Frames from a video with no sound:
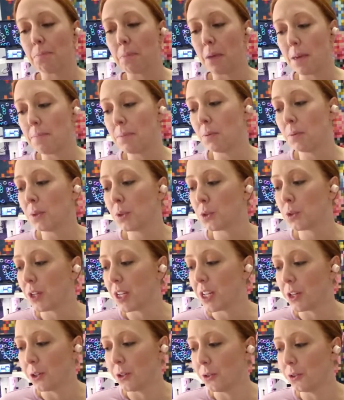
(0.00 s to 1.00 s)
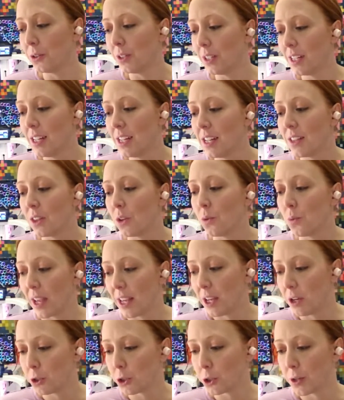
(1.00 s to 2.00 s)
people will treat you the way
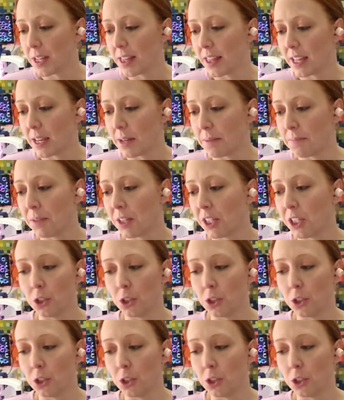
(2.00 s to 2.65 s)
you treat them.